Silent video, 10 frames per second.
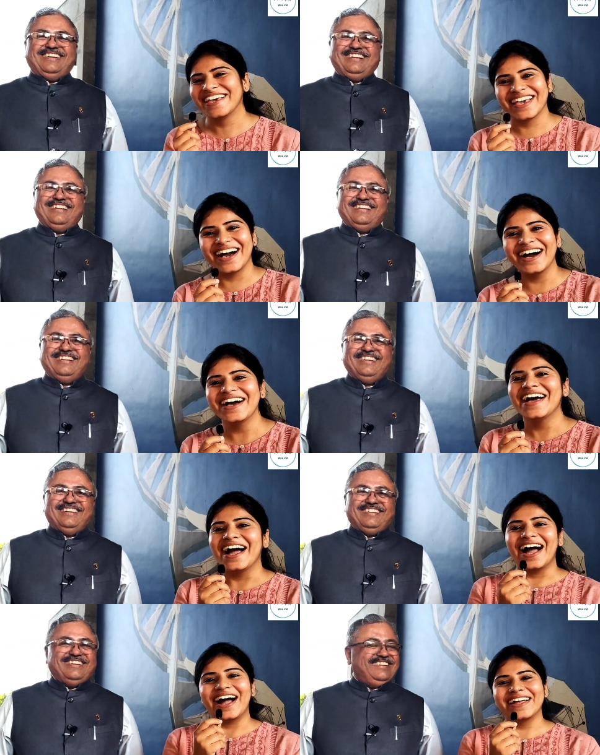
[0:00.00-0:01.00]
Speaker 1: yeah,
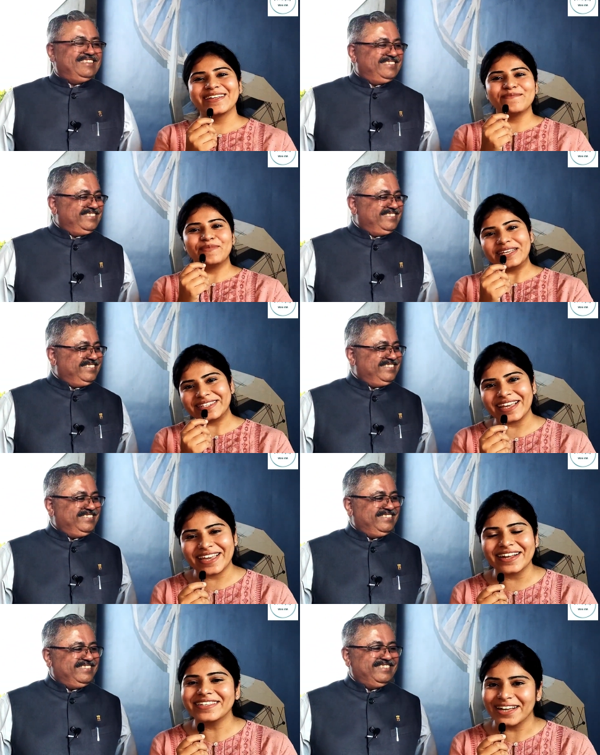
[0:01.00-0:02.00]
and uh, please
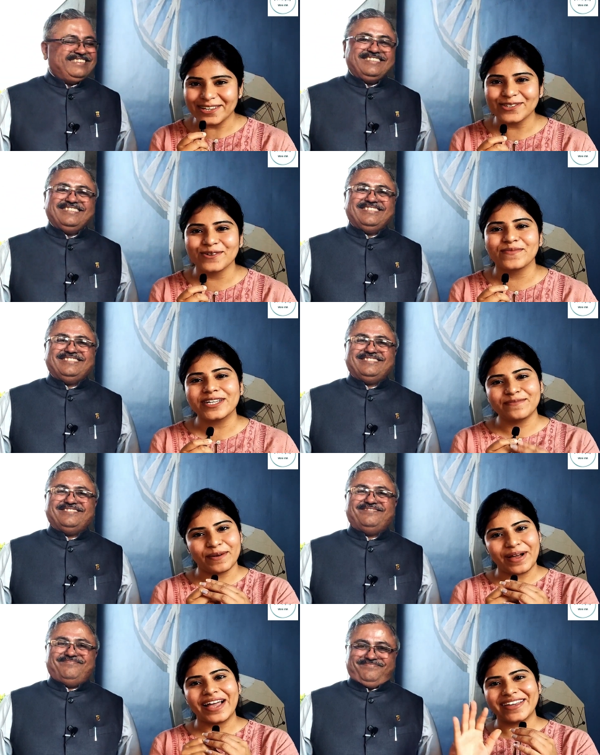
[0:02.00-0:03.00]
take care. Thank you so much.
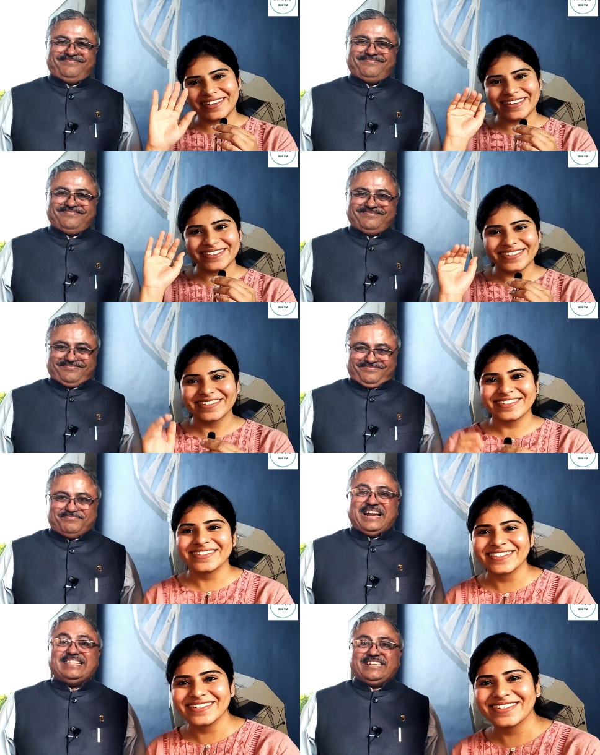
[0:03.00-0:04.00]
Bye-bye.
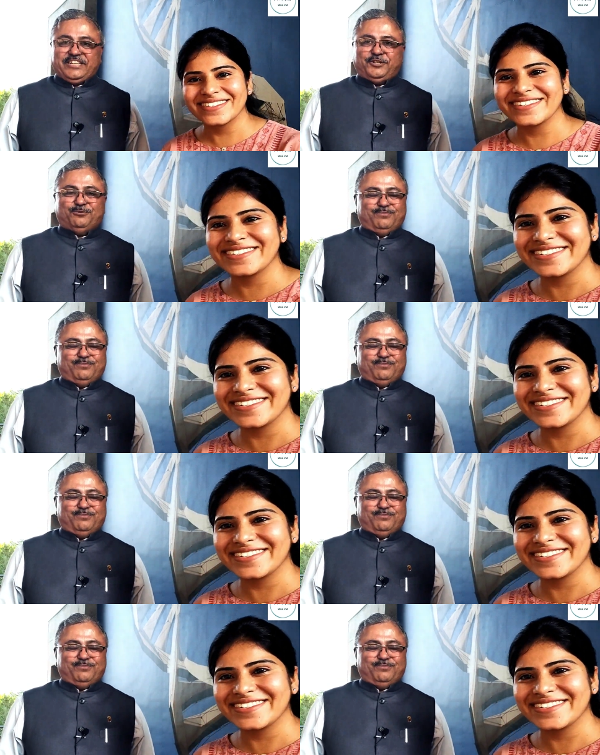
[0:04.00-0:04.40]
Bye. Thank you.